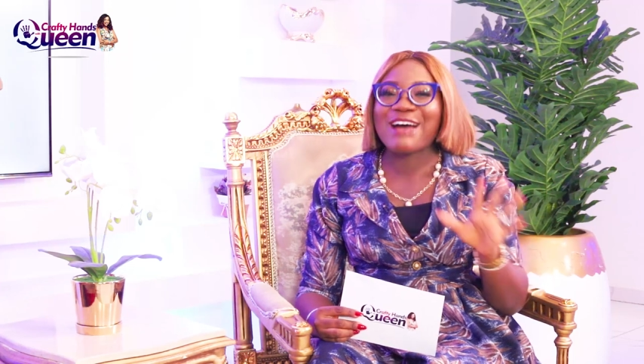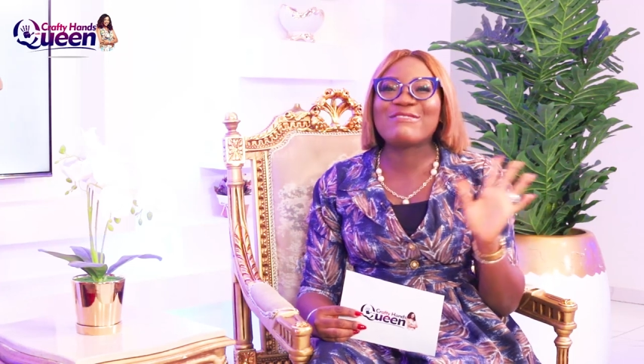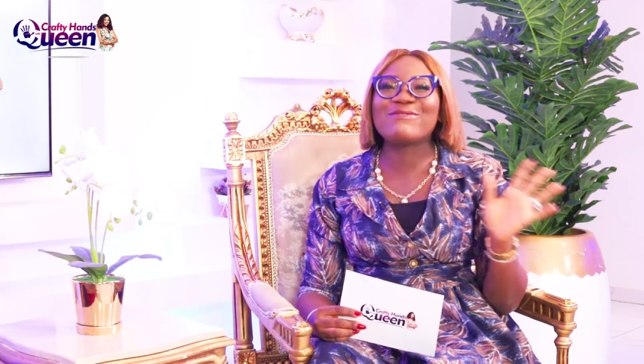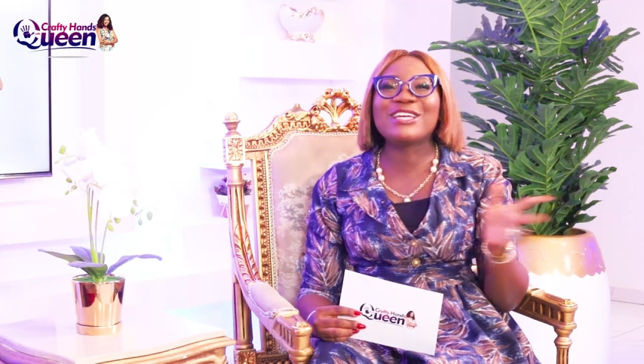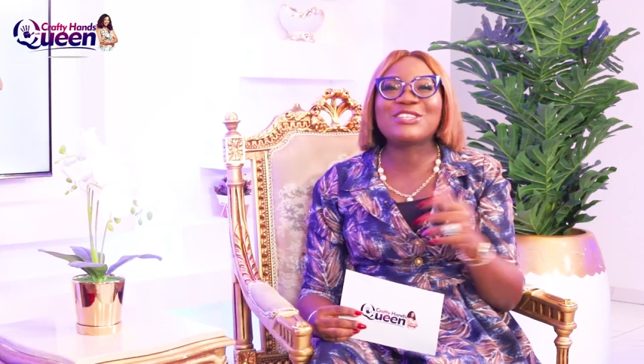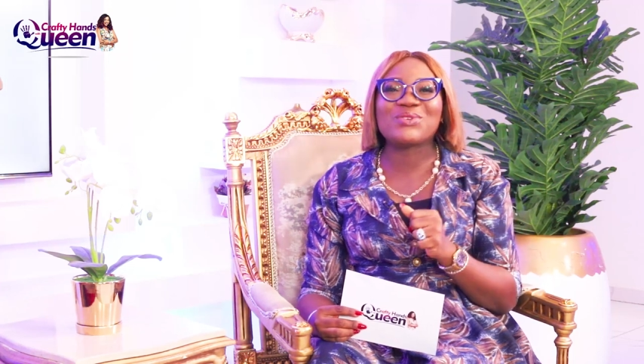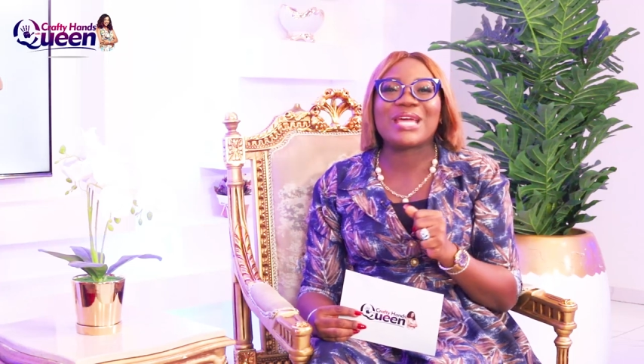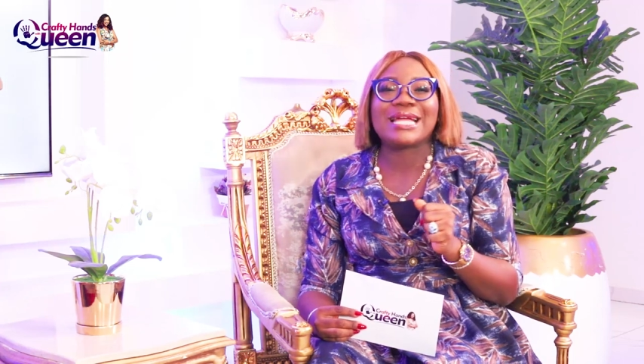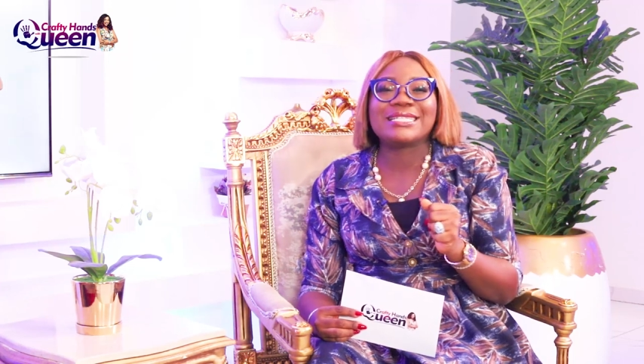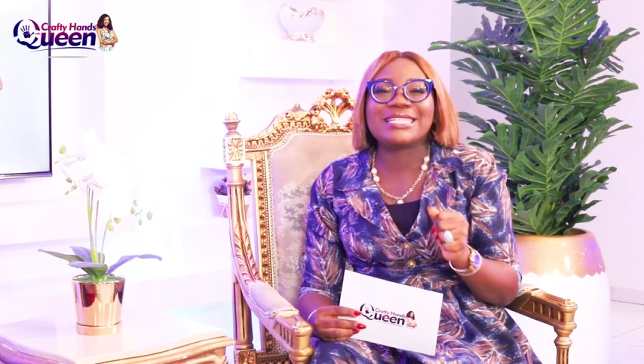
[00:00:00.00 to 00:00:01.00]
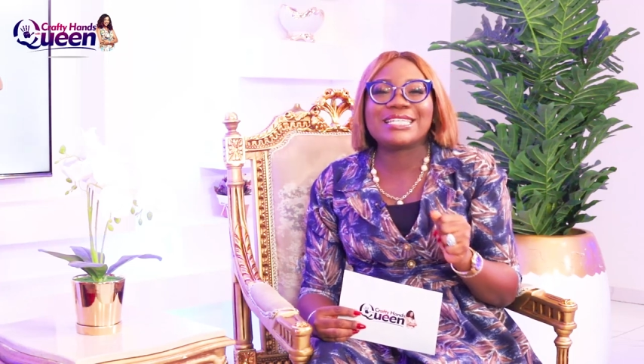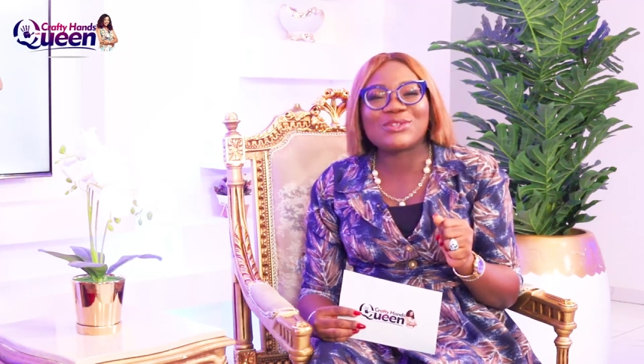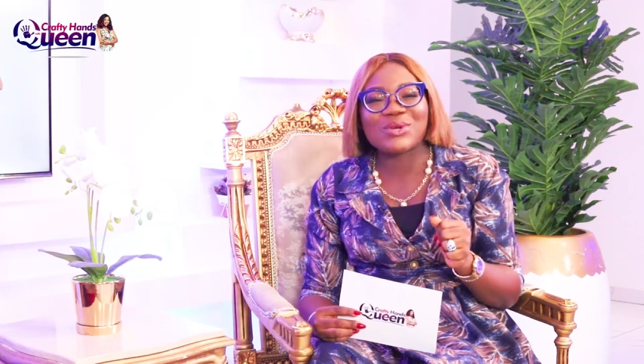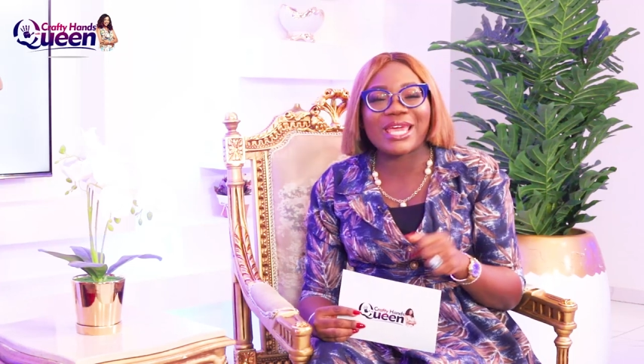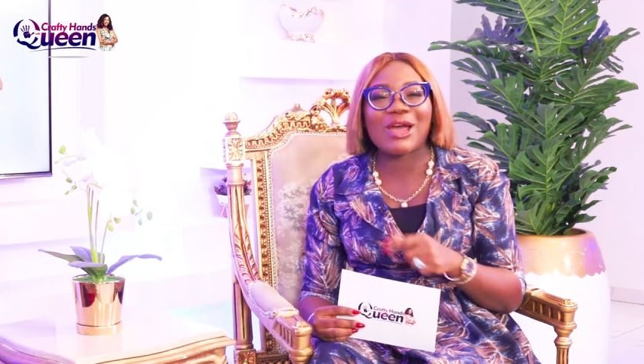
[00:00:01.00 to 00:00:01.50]
Victory
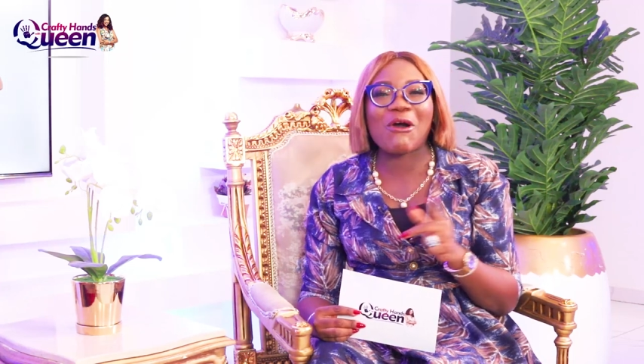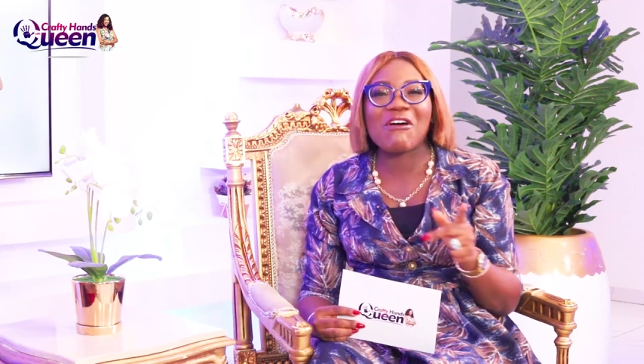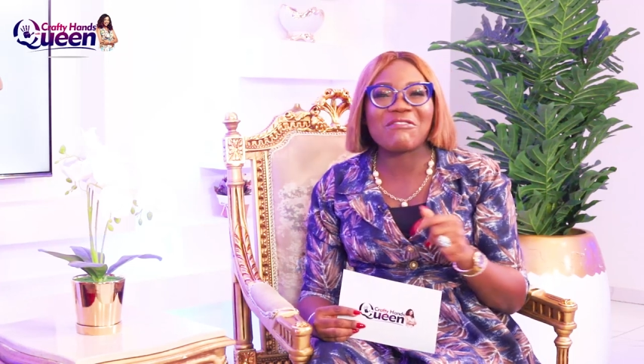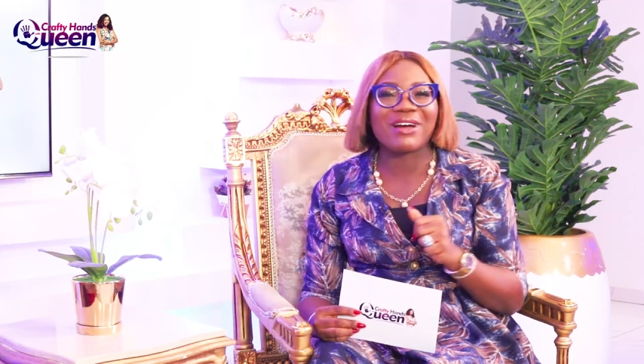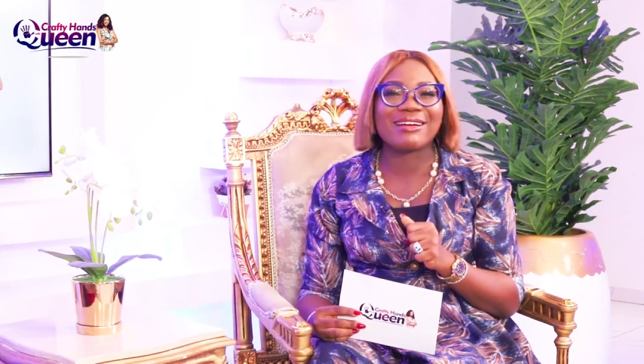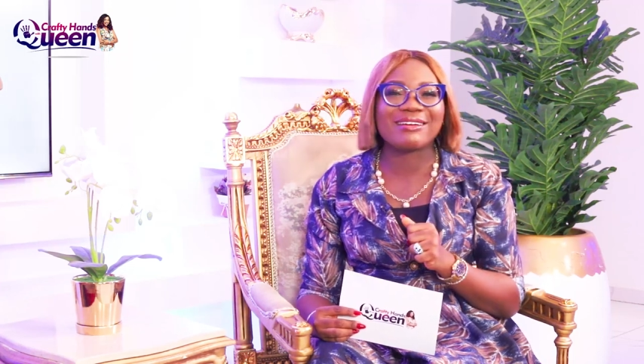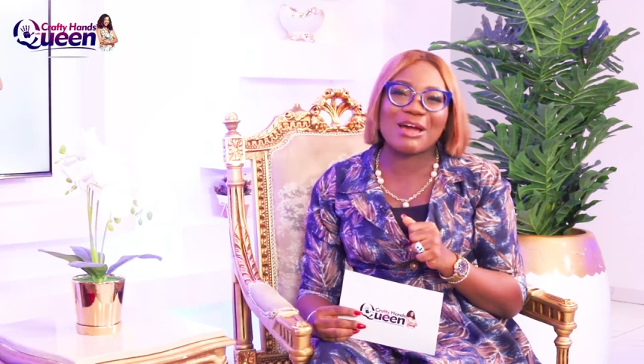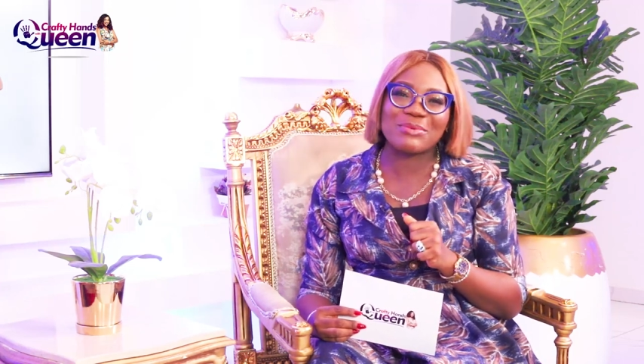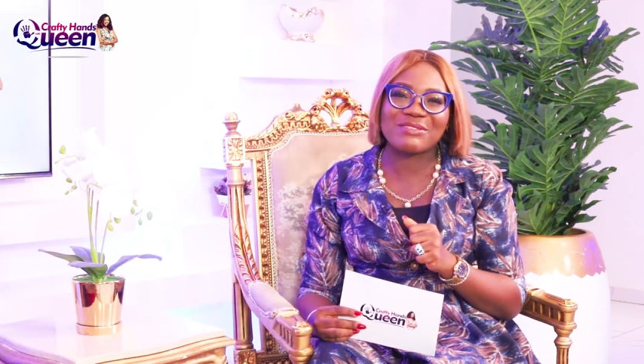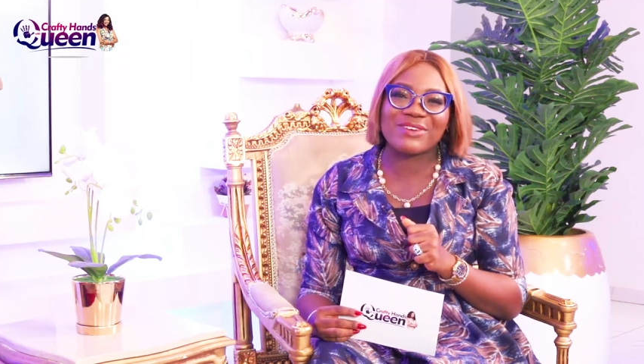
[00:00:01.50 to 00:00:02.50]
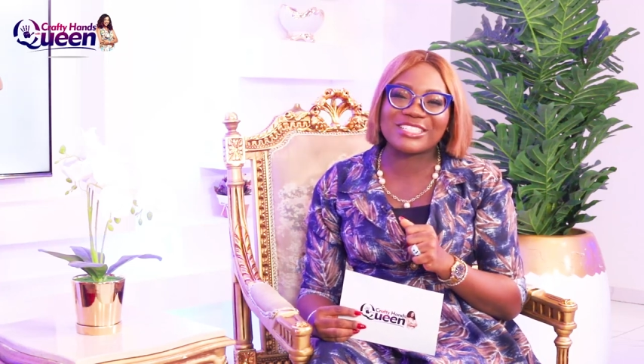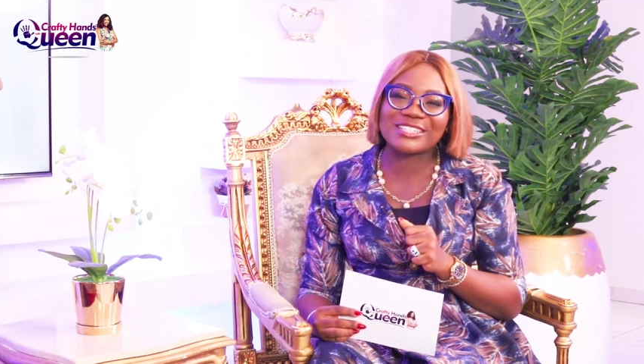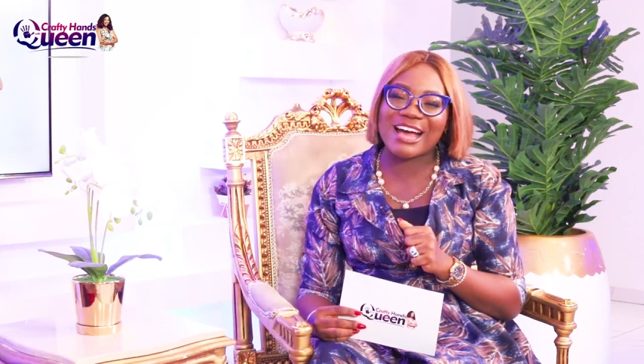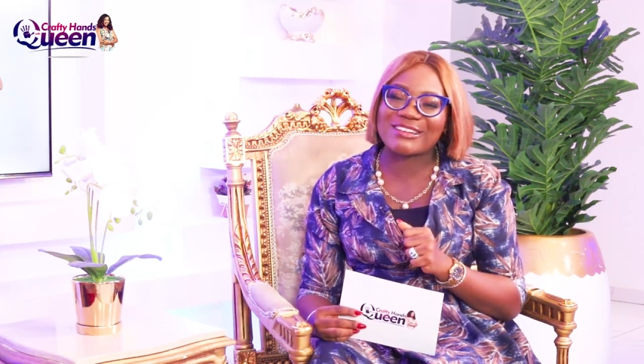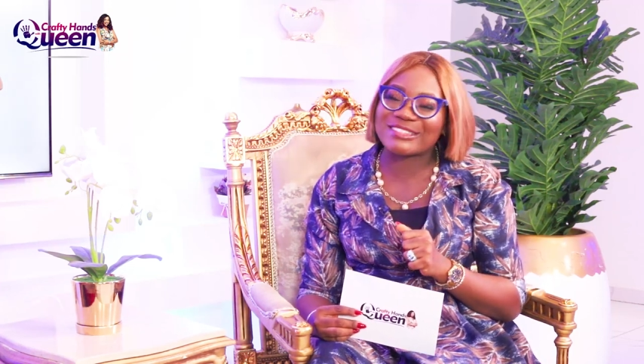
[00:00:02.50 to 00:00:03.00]
Chijioke of Grabeth
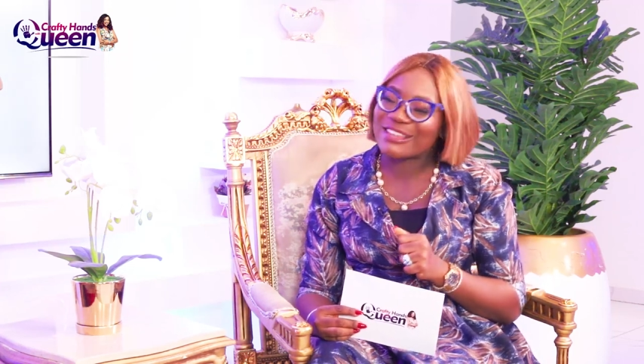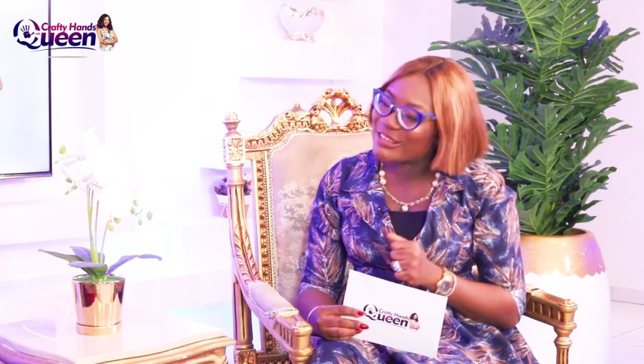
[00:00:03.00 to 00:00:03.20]
Fashion House.